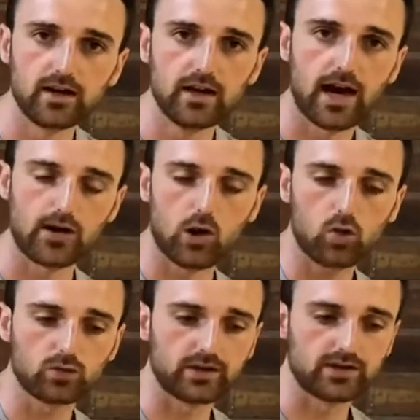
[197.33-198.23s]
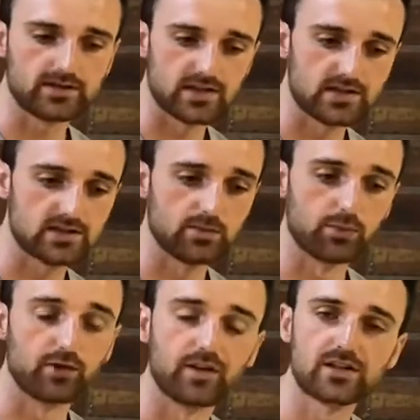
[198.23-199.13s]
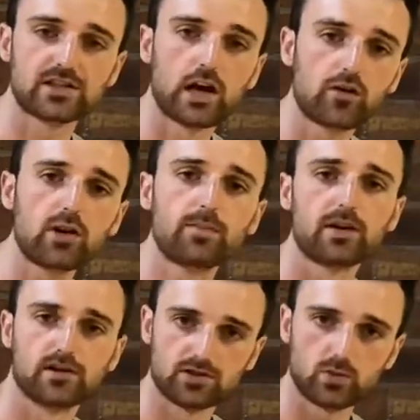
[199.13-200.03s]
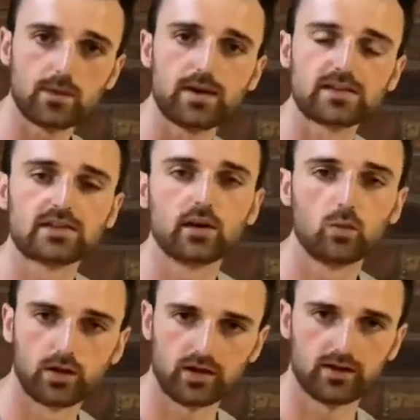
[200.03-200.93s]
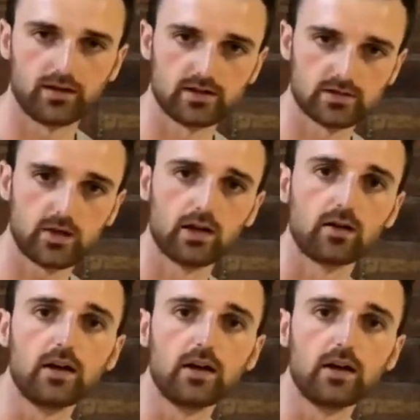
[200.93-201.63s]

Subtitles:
And not only does this improve our CRE, but there's a wee bit of skill work in there as well.